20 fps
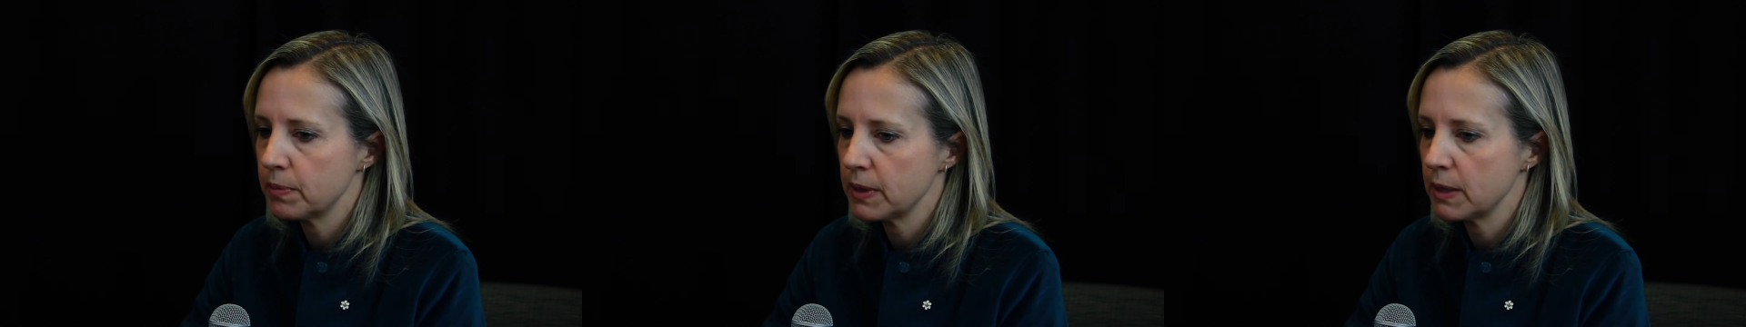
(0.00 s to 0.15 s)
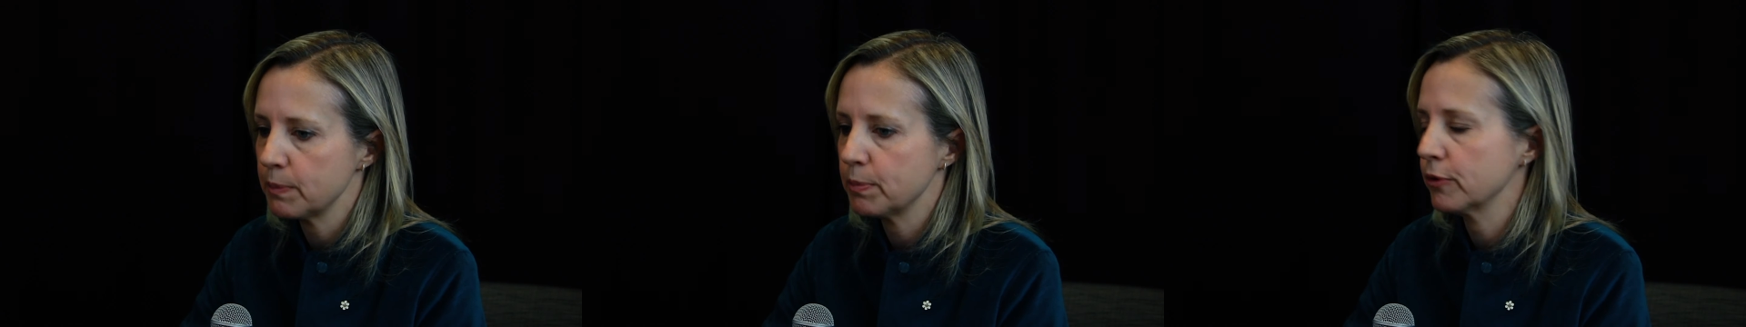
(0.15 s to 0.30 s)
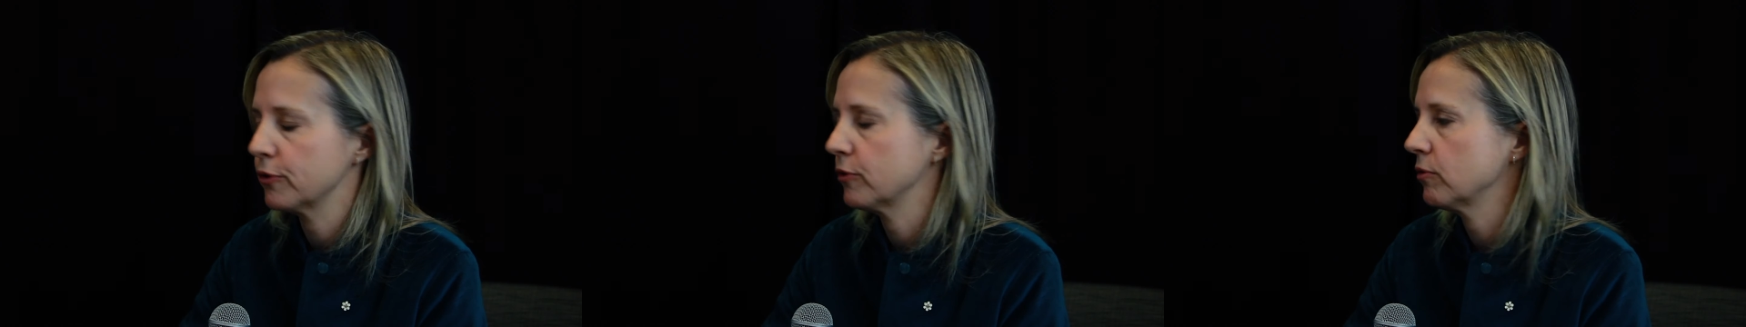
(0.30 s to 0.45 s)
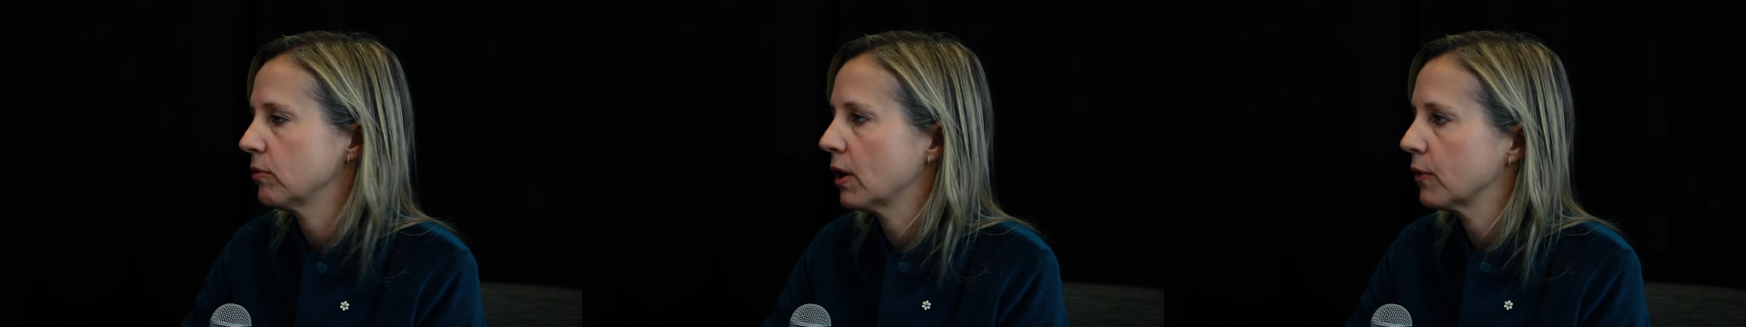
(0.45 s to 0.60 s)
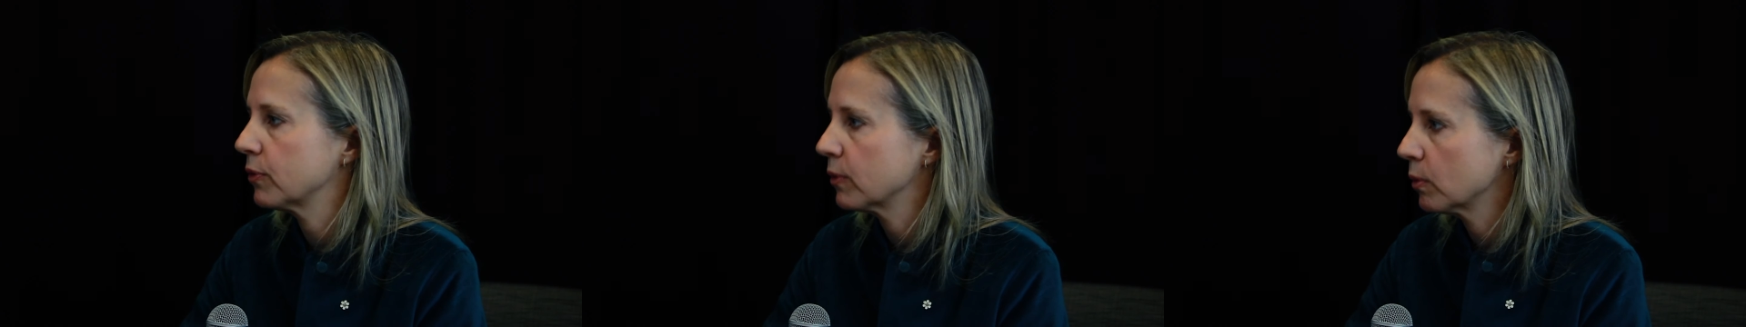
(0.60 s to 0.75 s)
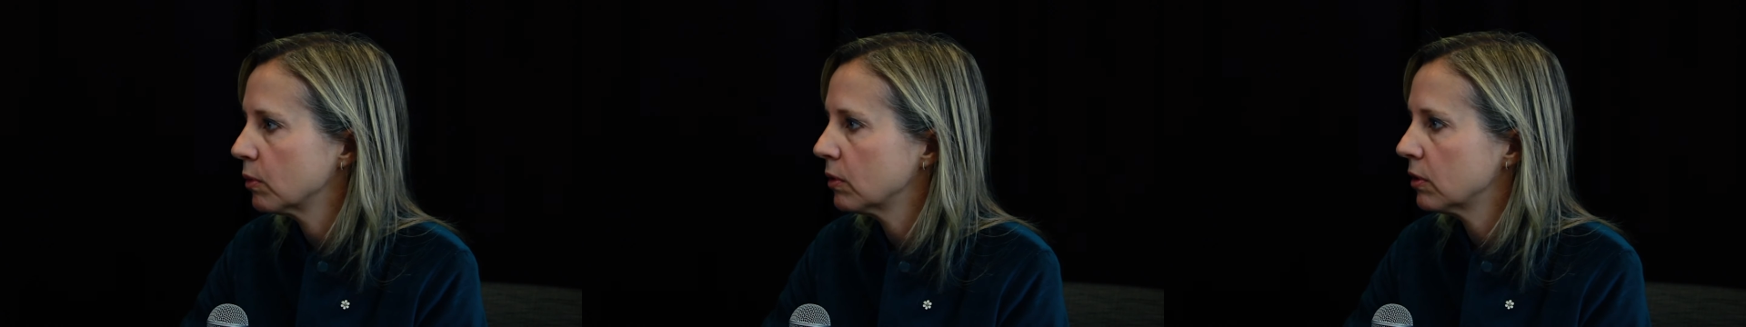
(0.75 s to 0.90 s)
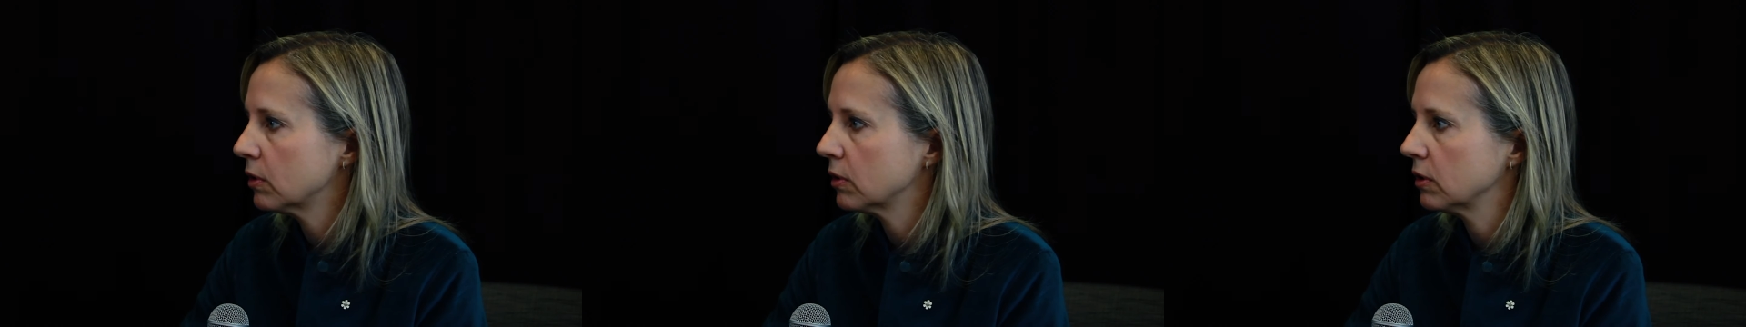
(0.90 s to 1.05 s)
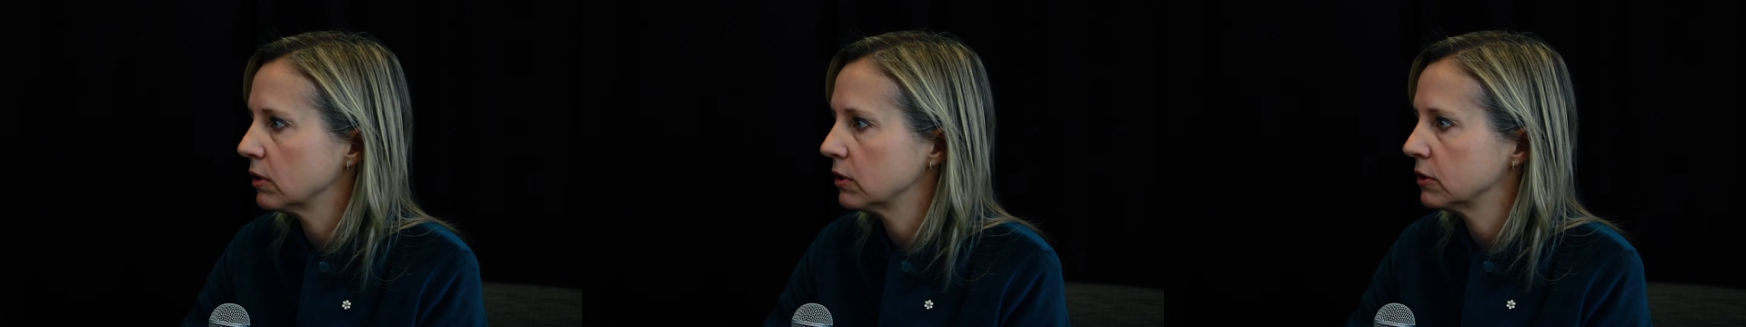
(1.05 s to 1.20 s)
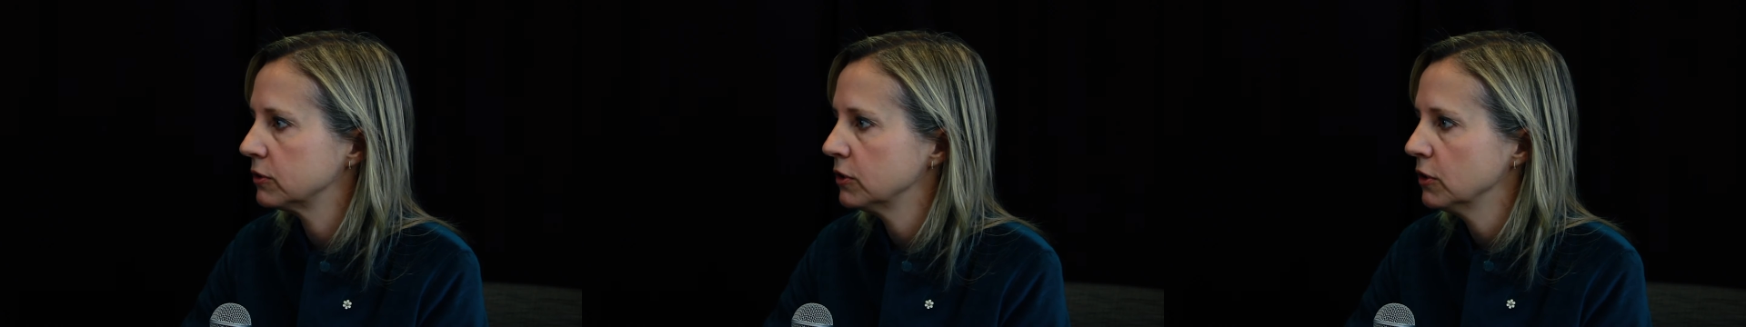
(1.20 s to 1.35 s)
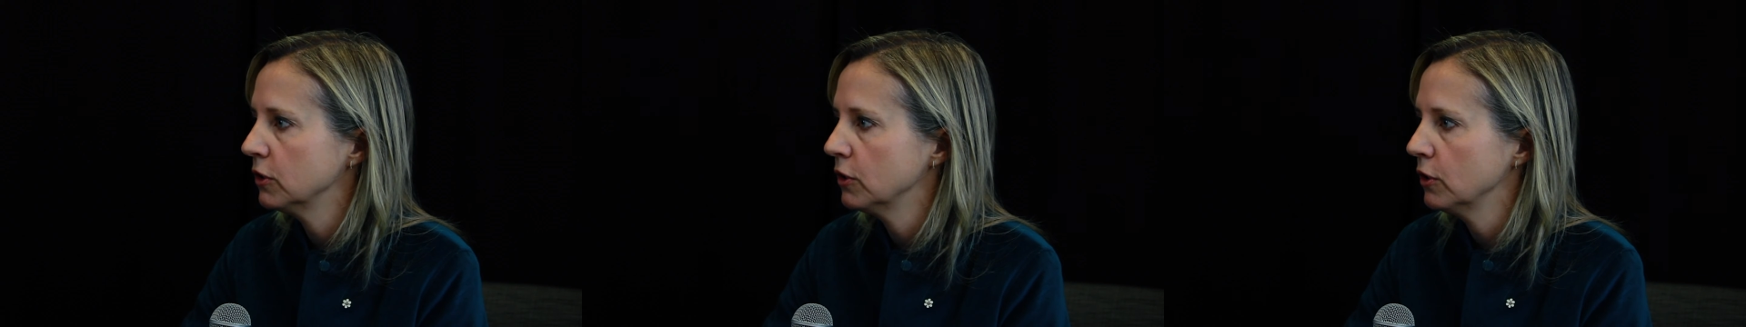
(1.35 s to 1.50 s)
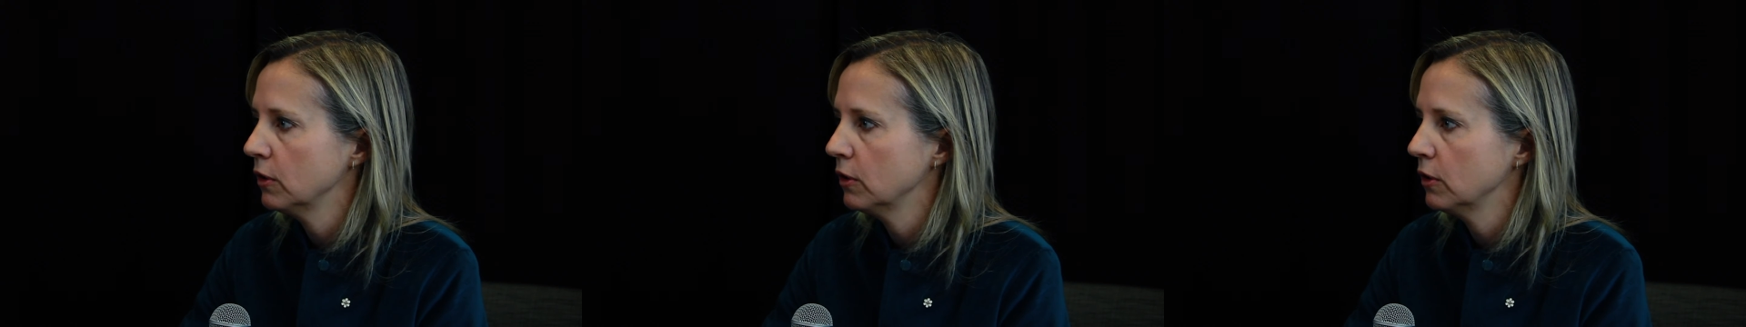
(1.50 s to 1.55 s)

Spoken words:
people throughout the world,